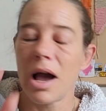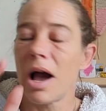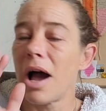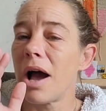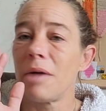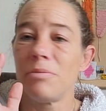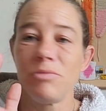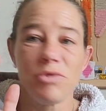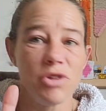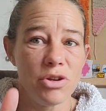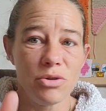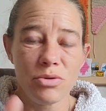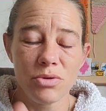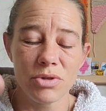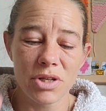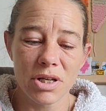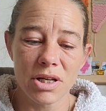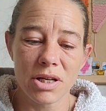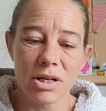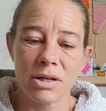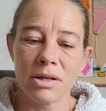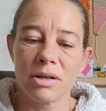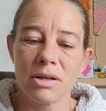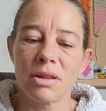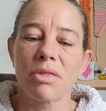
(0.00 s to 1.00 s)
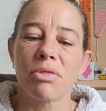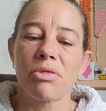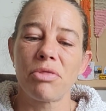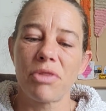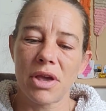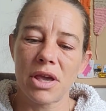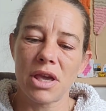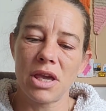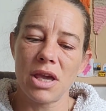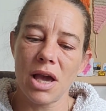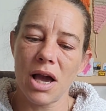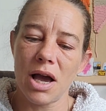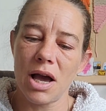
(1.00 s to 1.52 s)
I'm using
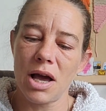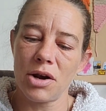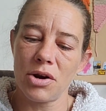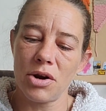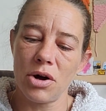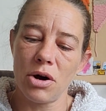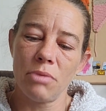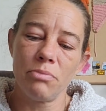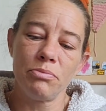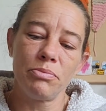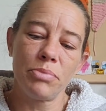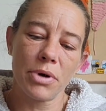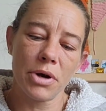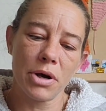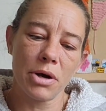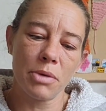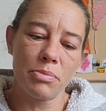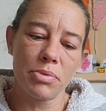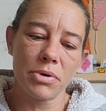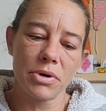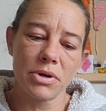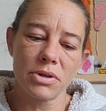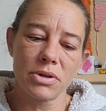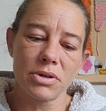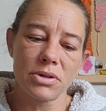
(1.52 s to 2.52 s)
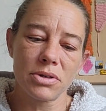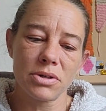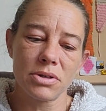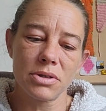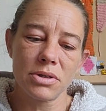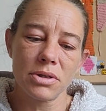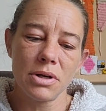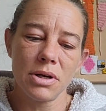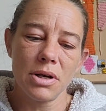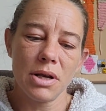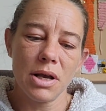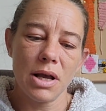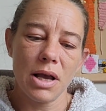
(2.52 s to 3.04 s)
thick yarn on purpose.
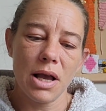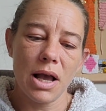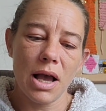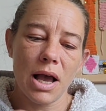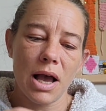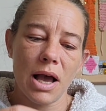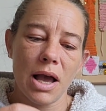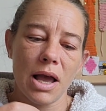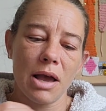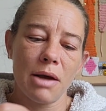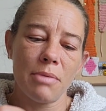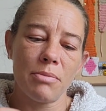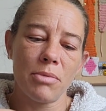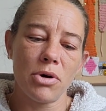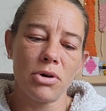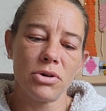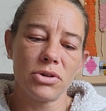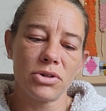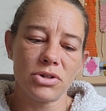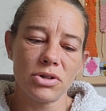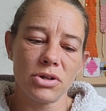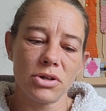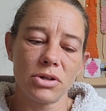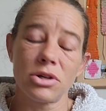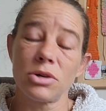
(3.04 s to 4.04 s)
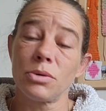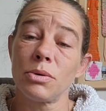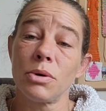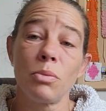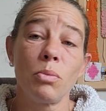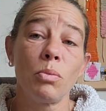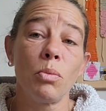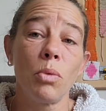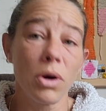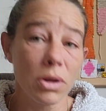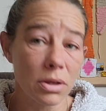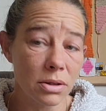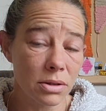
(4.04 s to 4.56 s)
I am also
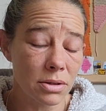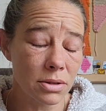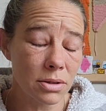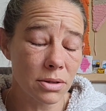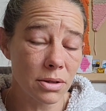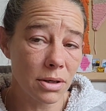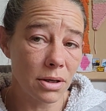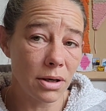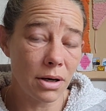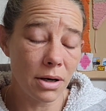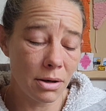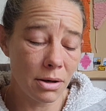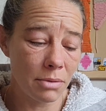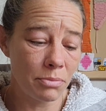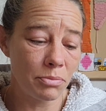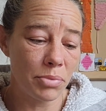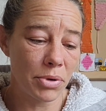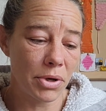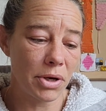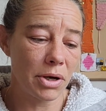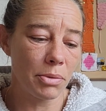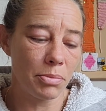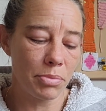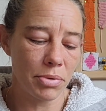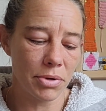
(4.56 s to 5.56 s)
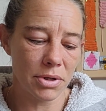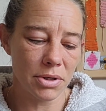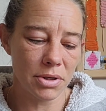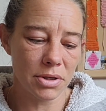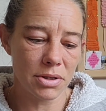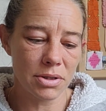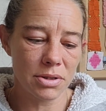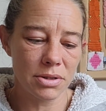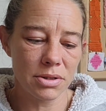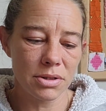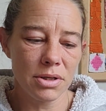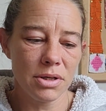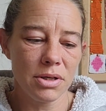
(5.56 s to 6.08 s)
doing one on
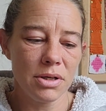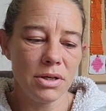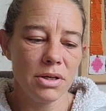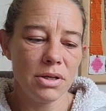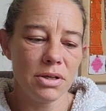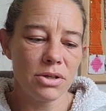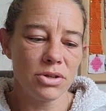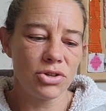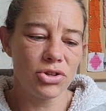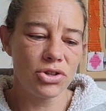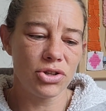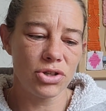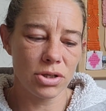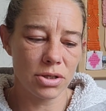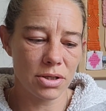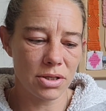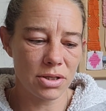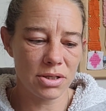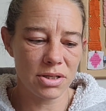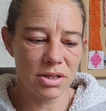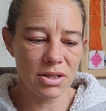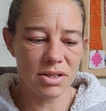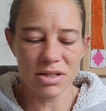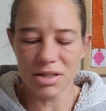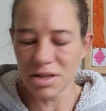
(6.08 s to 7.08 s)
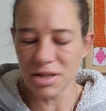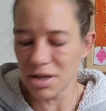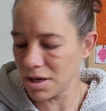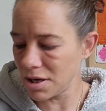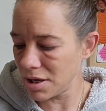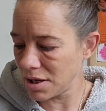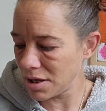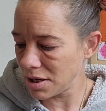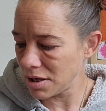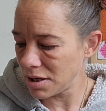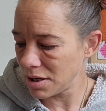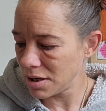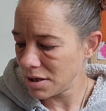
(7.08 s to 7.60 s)
purpose just to
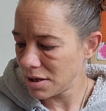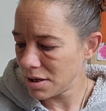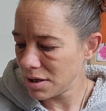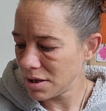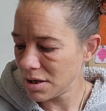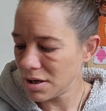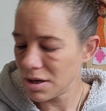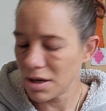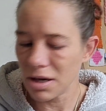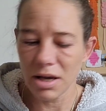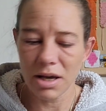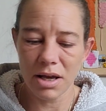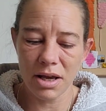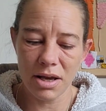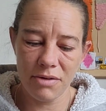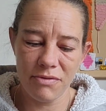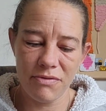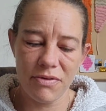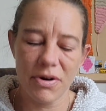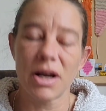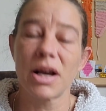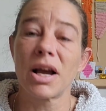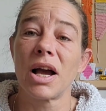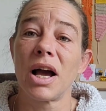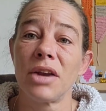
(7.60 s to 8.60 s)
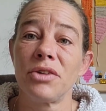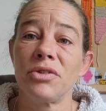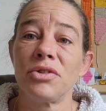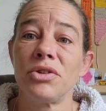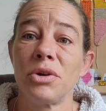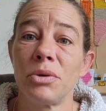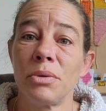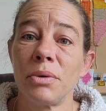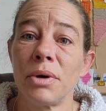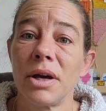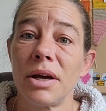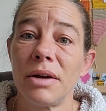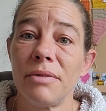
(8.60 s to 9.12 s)
see if I can
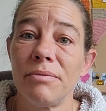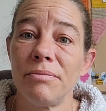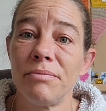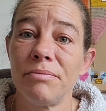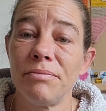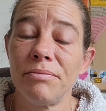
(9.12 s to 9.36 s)
do it.